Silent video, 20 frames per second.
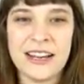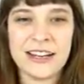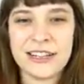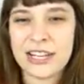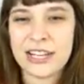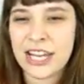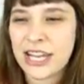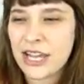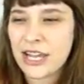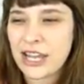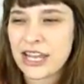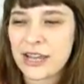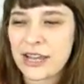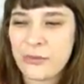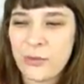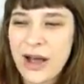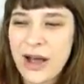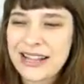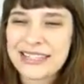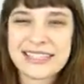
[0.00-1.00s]
she, he
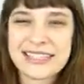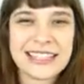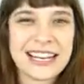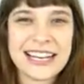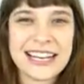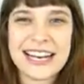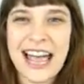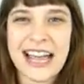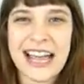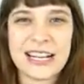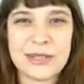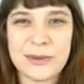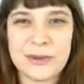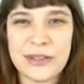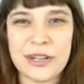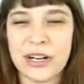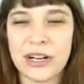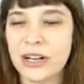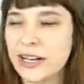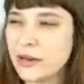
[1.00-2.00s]
wants to connect
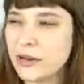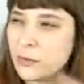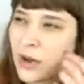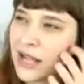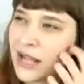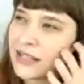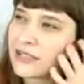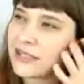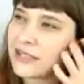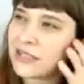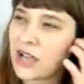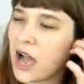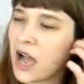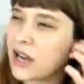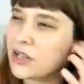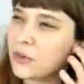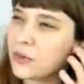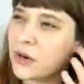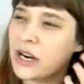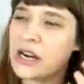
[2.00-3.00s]
with her. He wants to
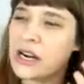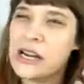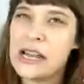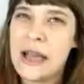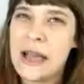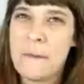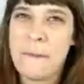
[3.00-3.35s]
talk to her.